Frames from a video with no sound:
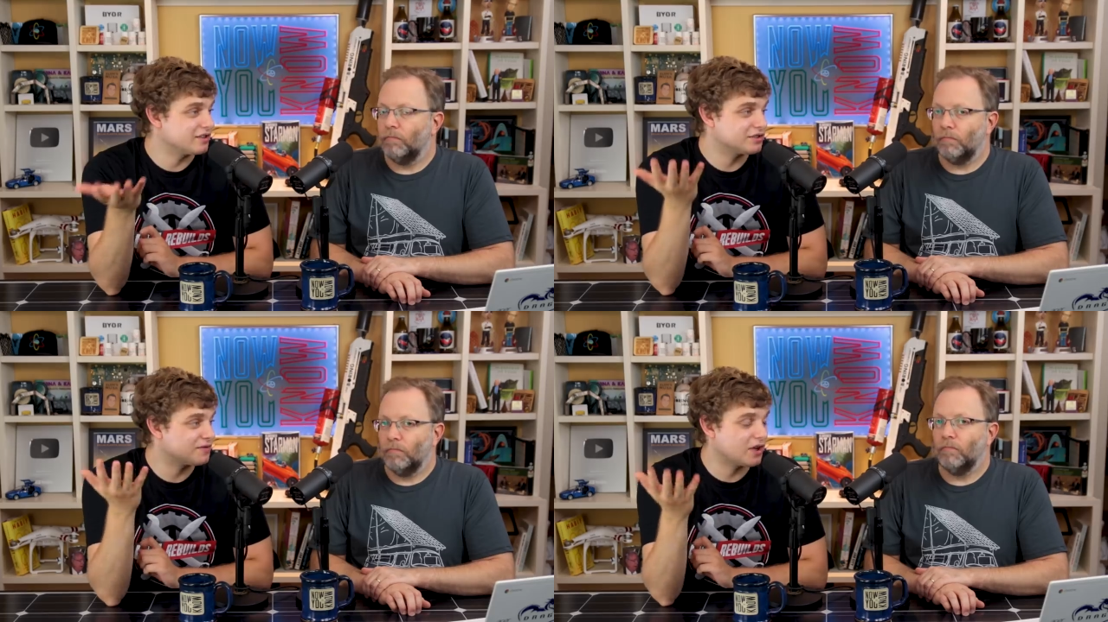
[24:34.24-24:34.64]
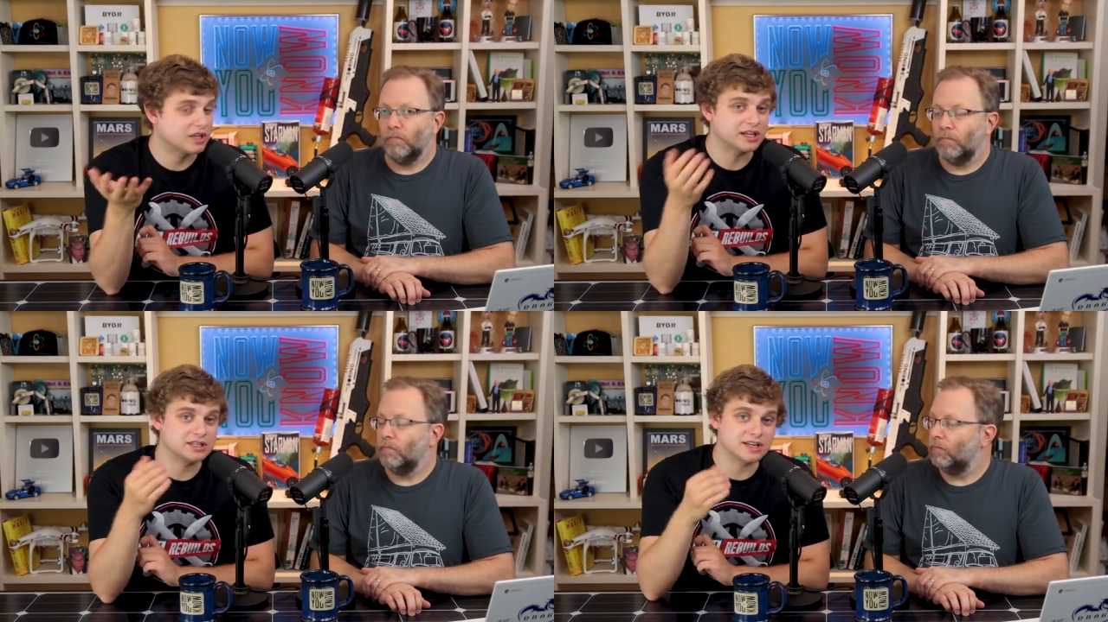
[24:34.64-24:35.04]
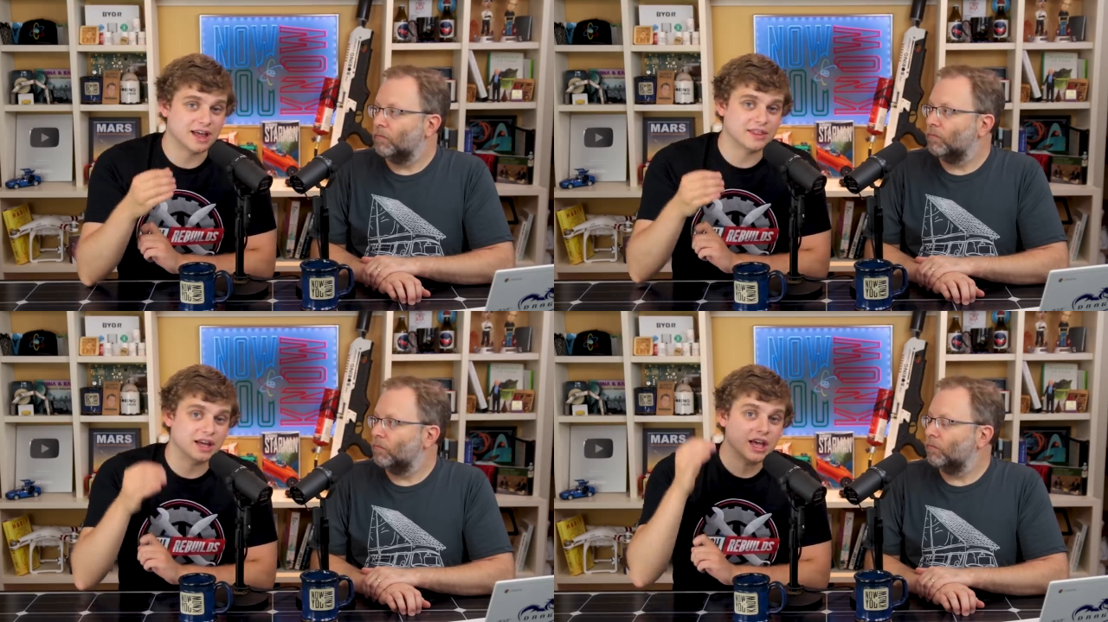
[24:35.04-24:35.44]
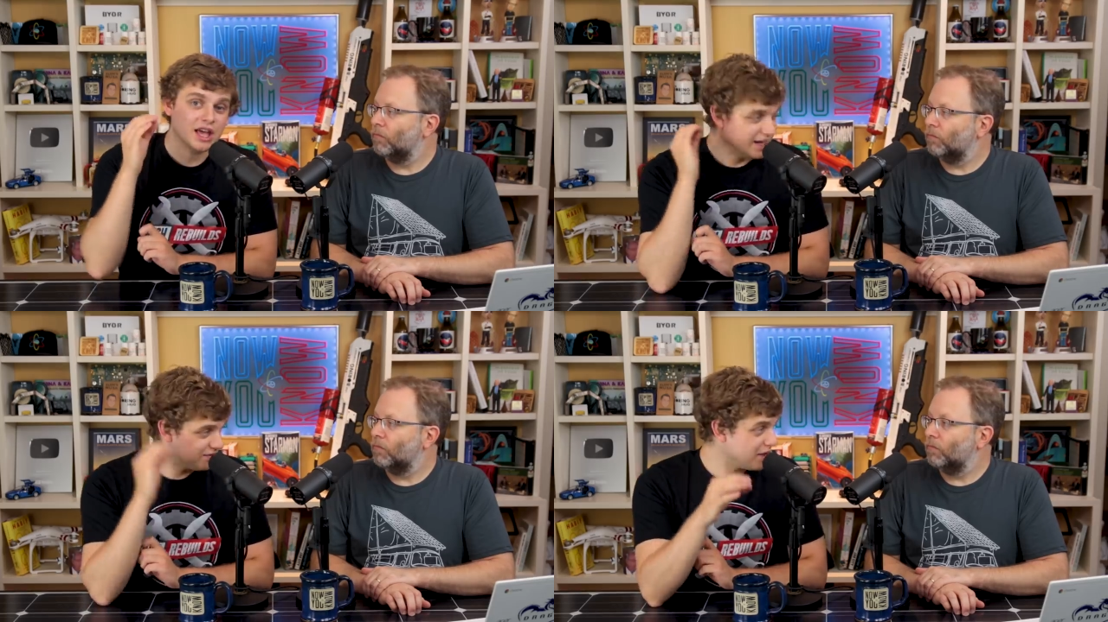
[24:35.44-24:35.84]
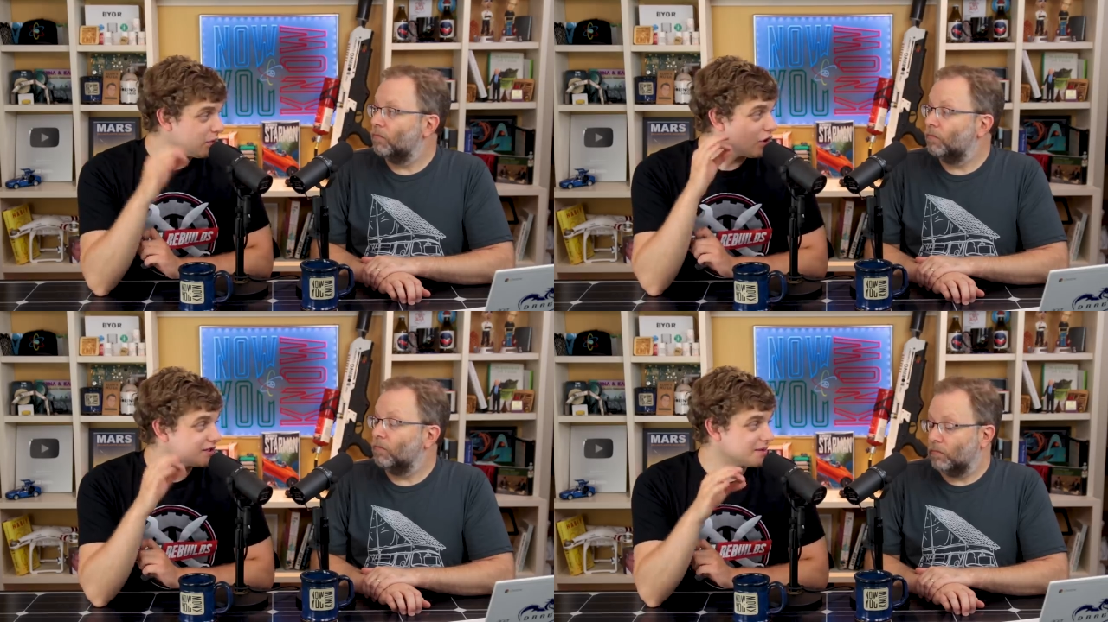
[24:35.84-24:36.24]
Speaker 1: they're just falling into nothing. If they
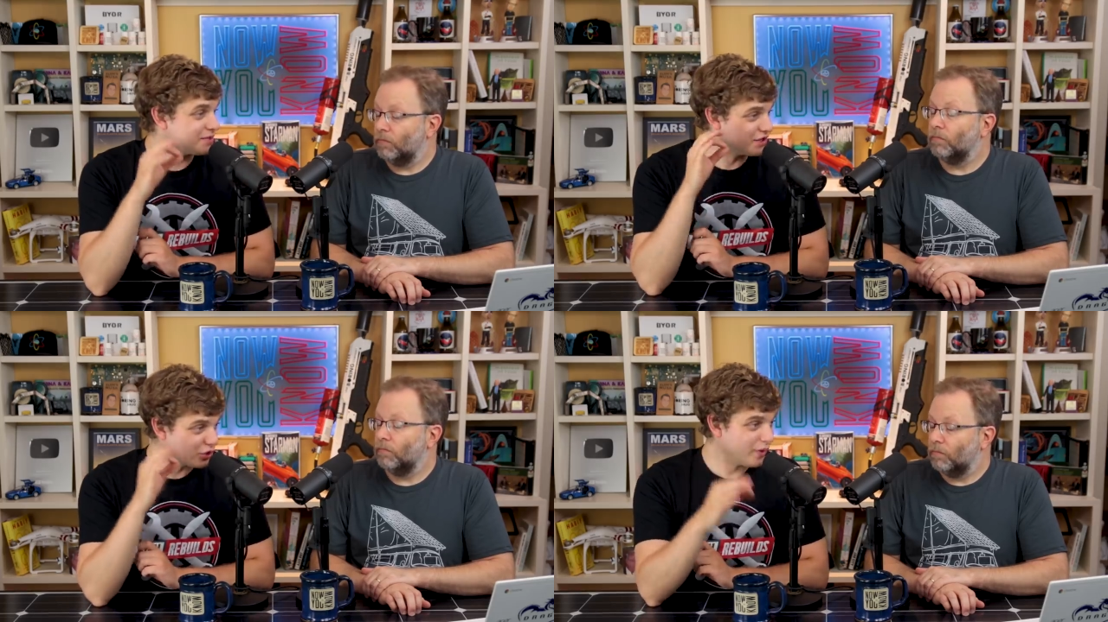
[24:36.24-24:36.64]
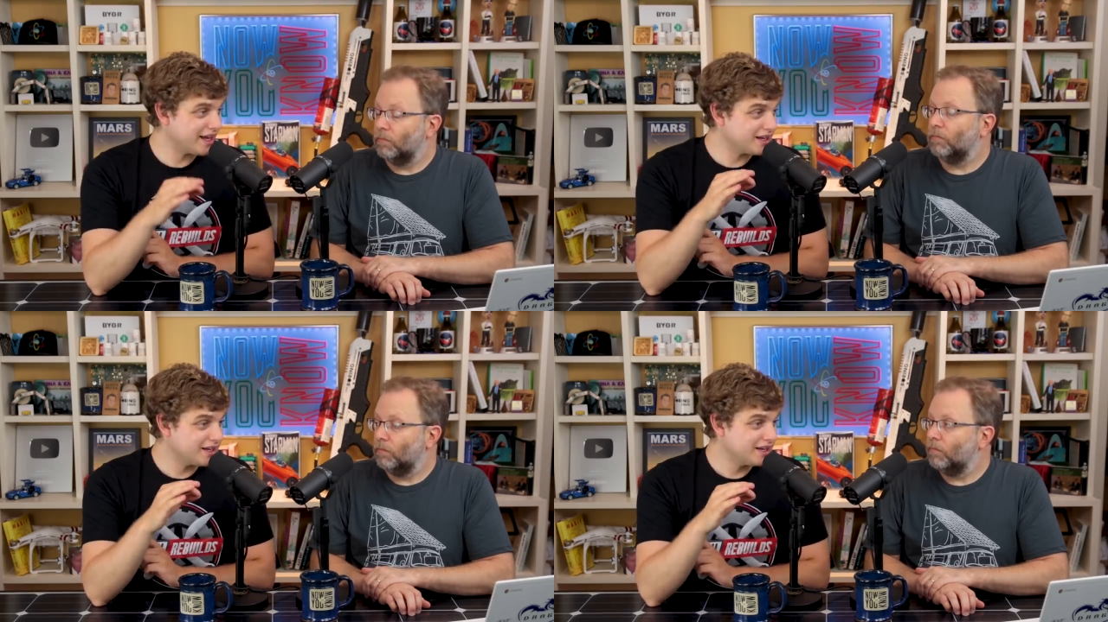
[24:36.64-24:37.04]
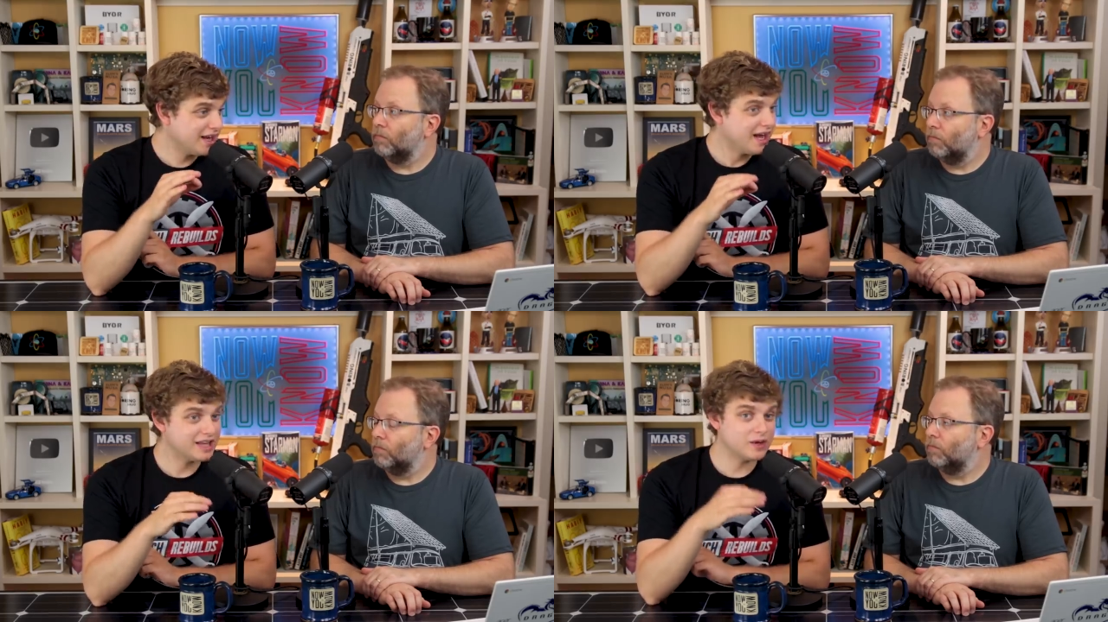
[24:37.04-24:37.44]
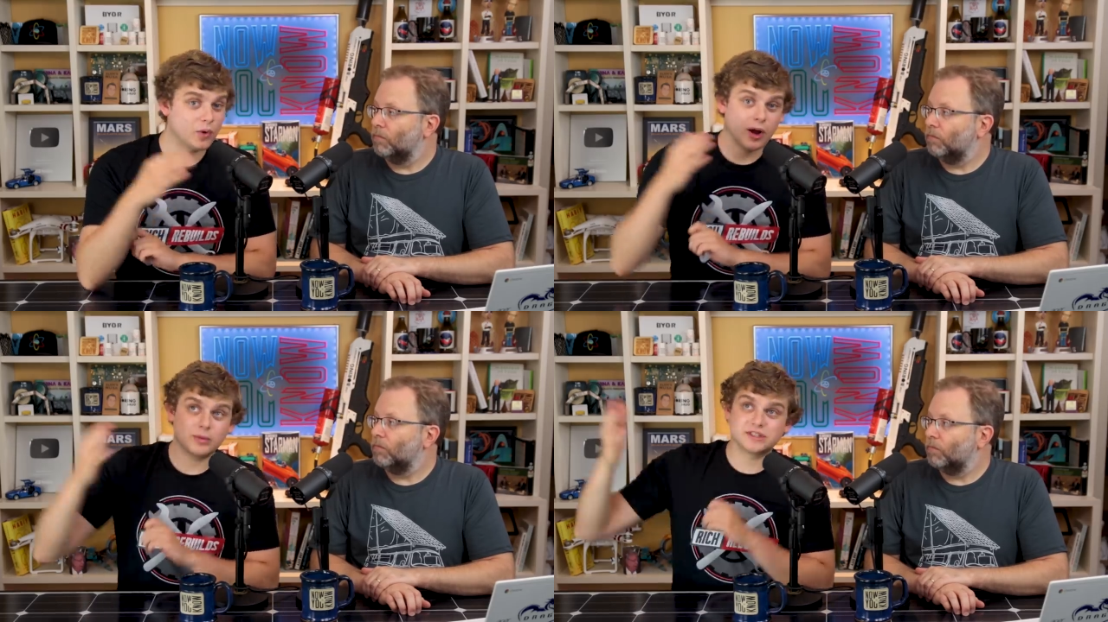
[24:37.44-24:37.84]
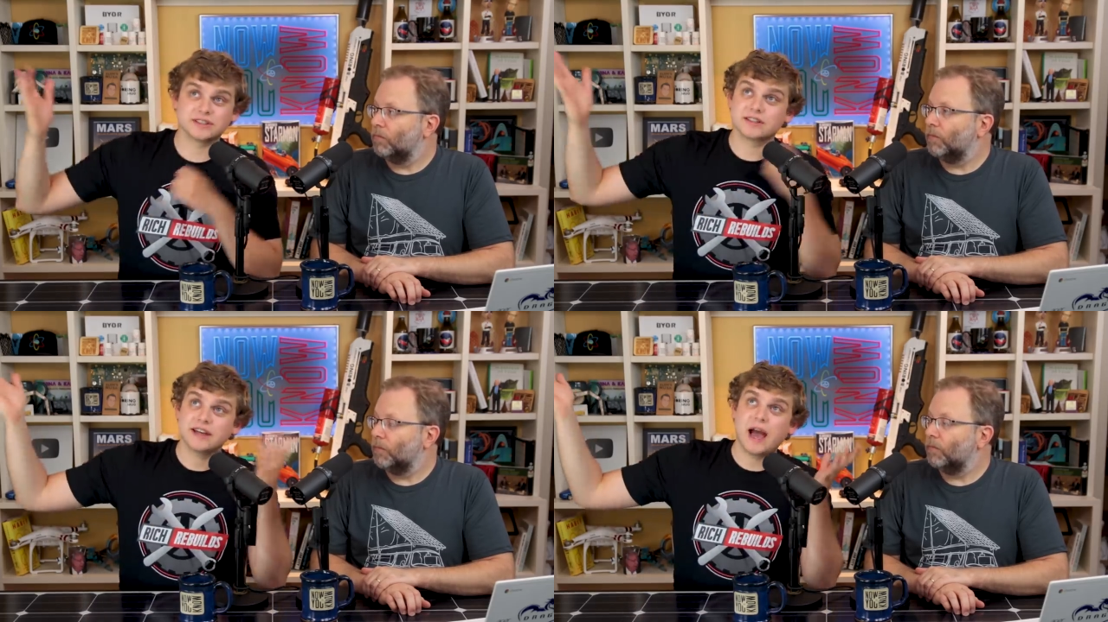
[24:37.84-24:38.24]
were hooked up to the grid and they were able
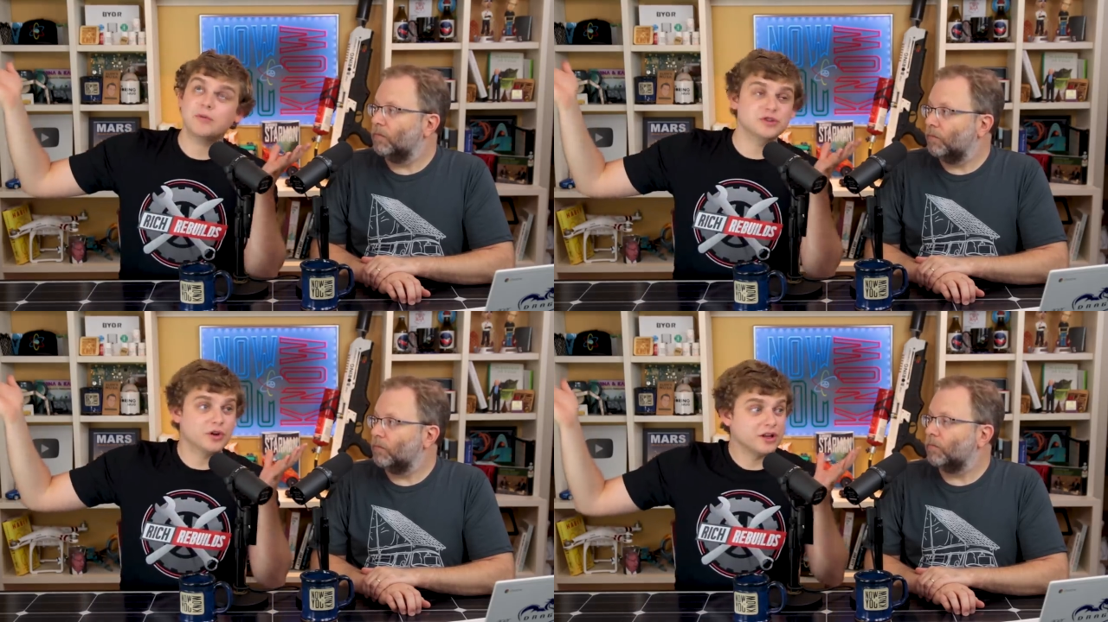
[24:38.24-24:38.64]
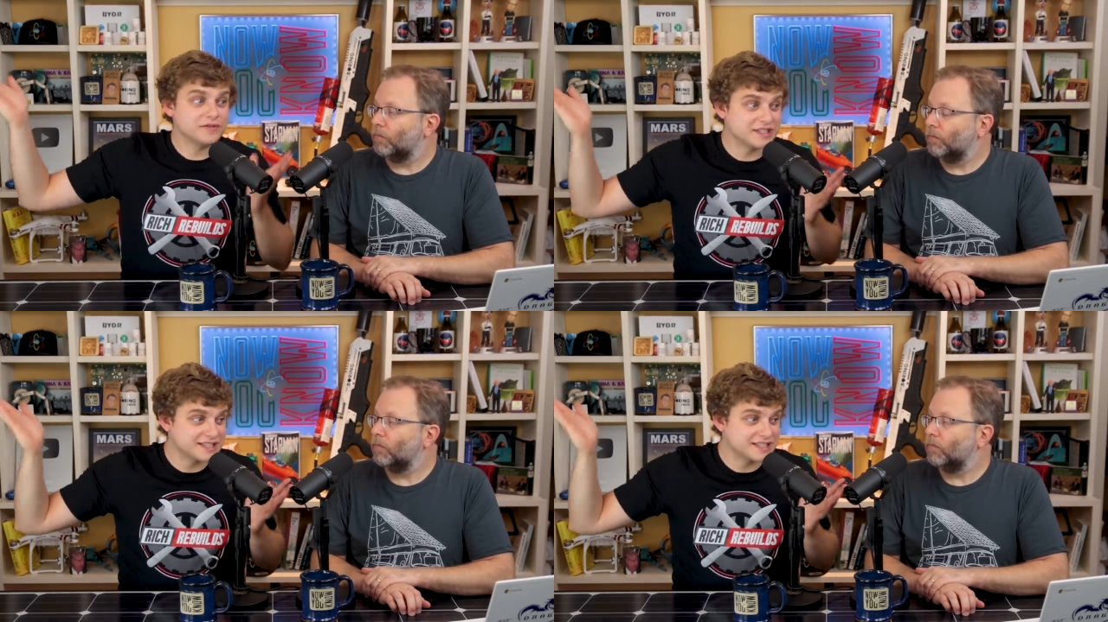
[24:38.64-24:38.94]
to capture all of the